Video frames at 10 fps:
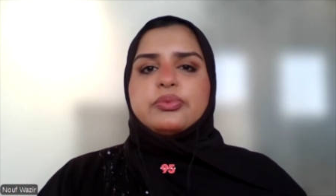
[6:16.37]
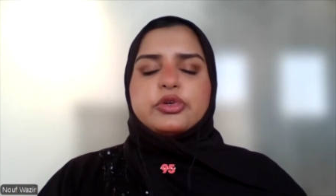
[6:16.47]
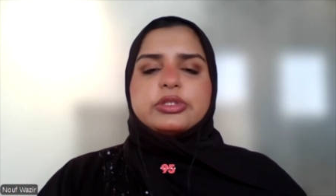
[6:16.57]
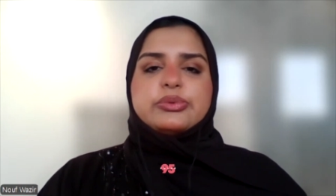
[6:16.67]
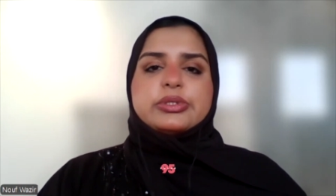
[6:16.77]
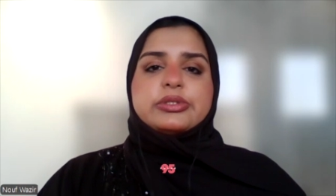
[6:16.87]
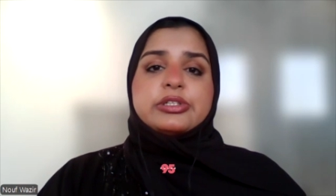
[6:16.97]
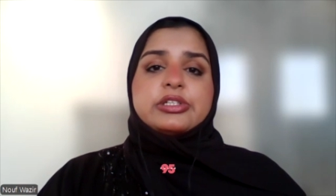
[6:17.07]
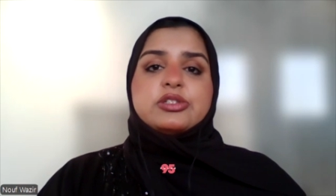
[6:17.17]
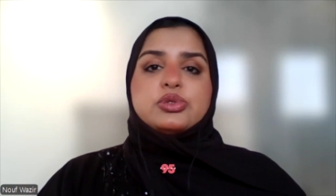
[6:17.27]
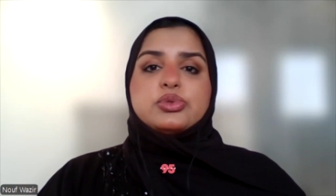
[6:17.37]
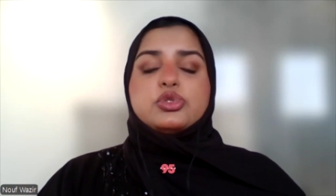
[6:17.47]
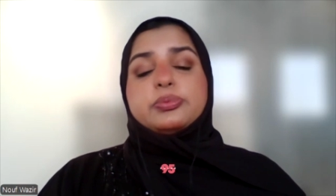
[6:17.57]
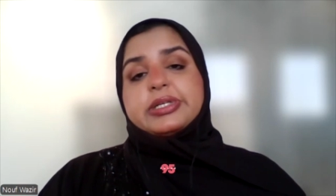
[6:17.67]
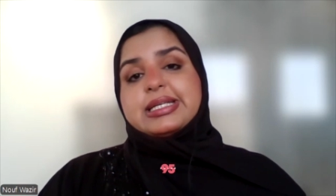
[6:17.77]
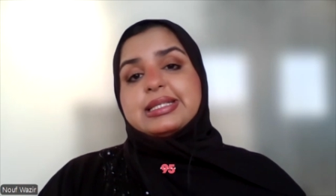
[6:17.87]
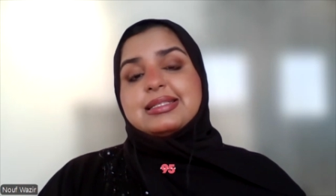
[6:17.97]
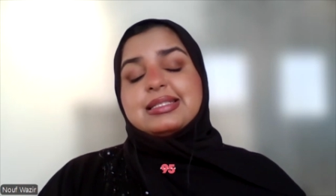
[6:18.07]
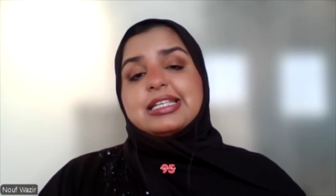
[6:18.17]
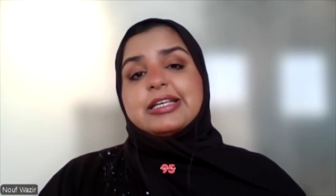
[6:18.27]
water will turn into
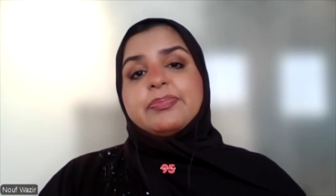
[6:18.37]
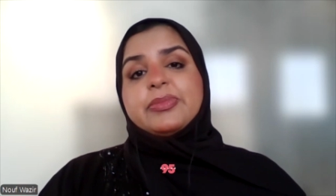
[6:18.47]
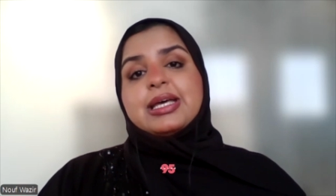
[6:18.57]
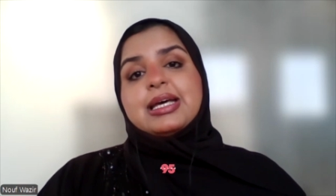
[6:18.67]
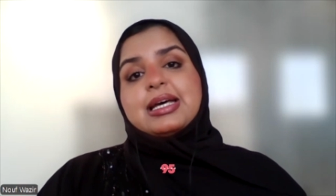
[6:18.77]
superheated steam.